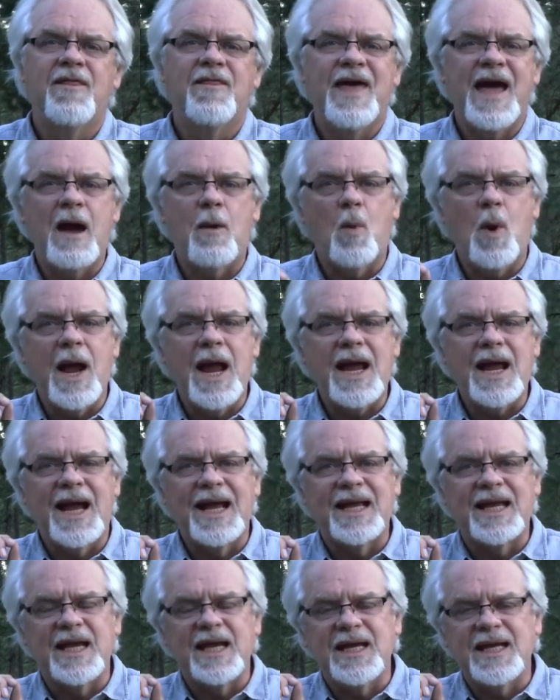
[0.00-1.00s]
That way
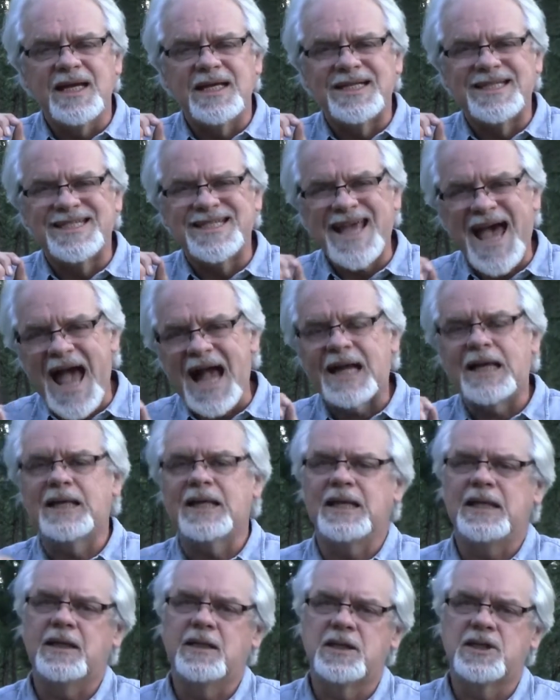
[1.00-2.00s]
I get
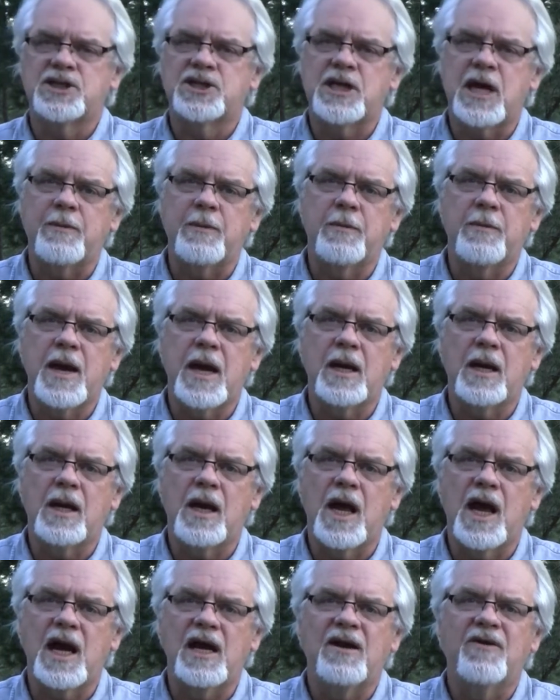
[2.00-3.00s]
exactly the same amount
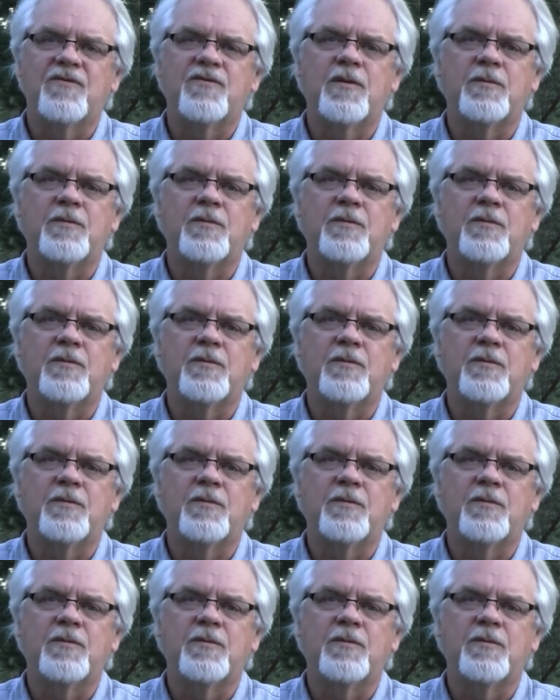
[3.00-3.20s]
of light